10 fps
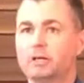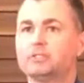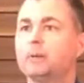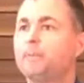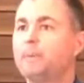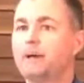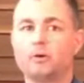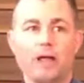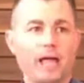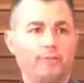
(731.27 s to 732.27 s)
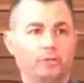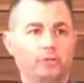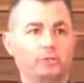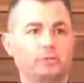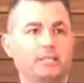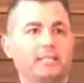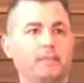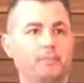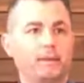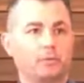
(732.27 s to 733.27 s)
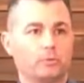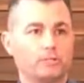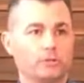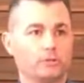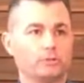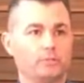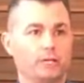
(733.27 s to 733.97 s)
some better avenues to get better results